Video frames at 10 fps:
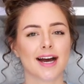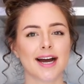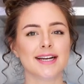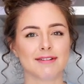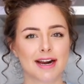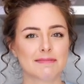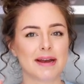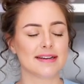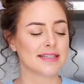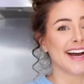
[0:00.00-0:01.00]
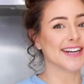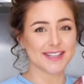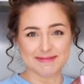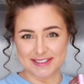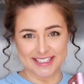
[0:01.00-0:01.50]
highly recommend. I
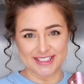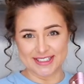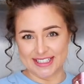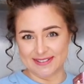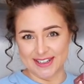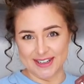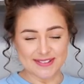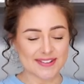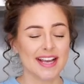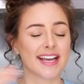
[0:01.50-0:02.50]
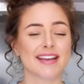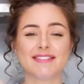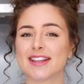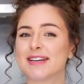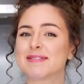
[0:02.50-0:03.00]
hope you did enjoy this video. Give
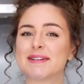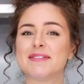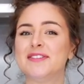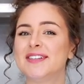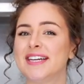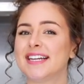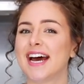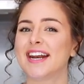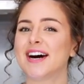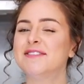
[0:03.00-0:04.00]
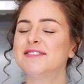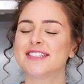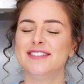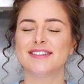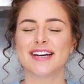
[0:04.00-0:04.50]
it a thumbs up if you did, and I will
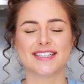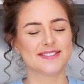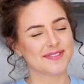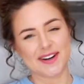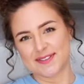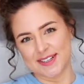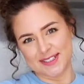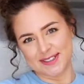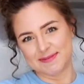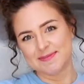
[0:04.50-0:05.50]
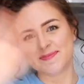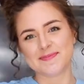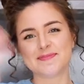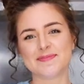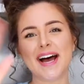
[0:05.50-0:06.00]
see you guys very, very soon.
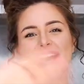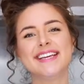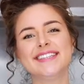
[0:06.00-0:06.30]
Bye!